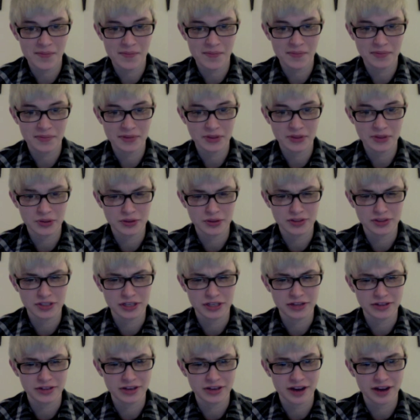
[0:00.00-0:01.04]
sort of start
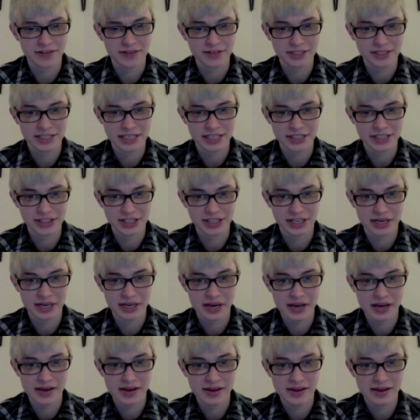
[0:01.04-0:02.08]
the conversation
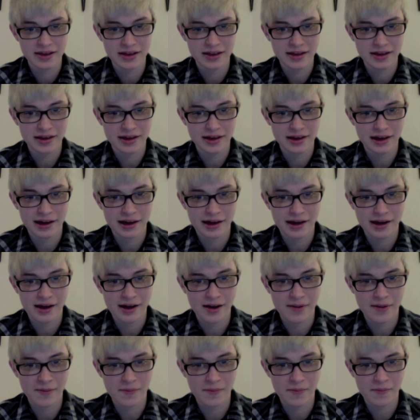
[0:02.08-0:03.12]

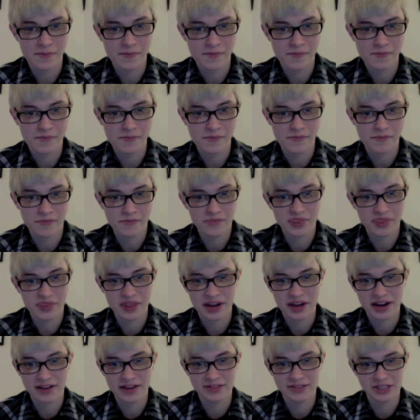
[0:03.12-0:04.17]
um, that
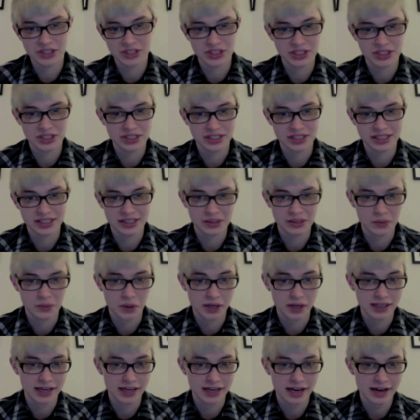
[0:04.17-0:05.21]
I've just like
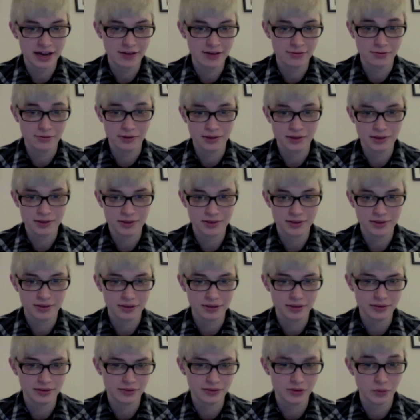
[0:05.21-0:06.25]
wanted to have with
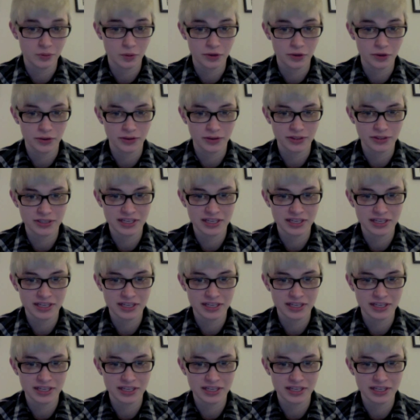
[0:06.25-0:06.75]
the world.